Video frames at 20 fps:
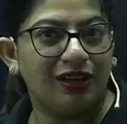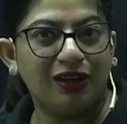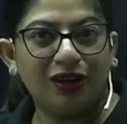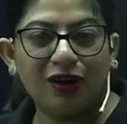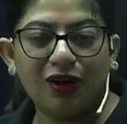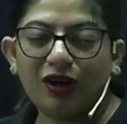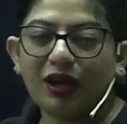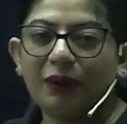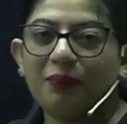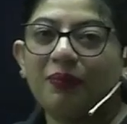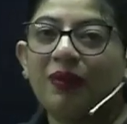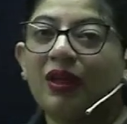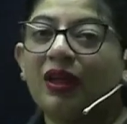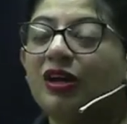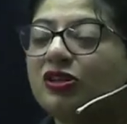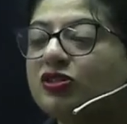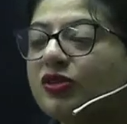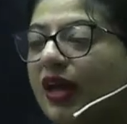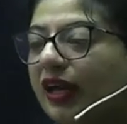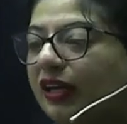Okay,
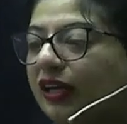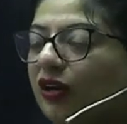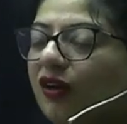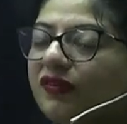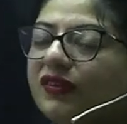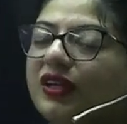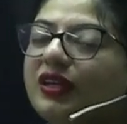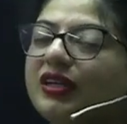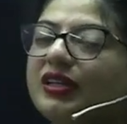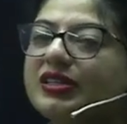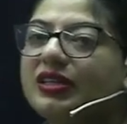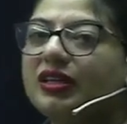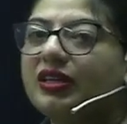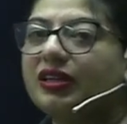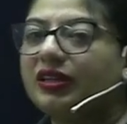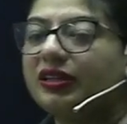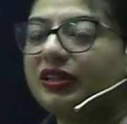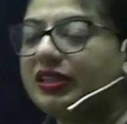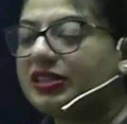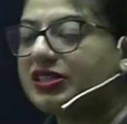so any of the
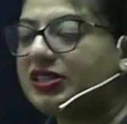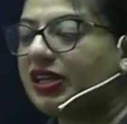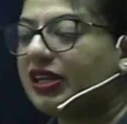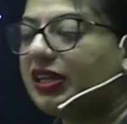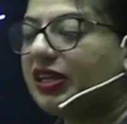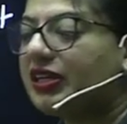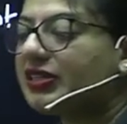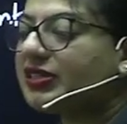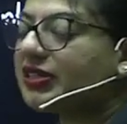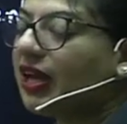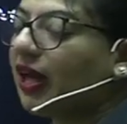uh, these techniques can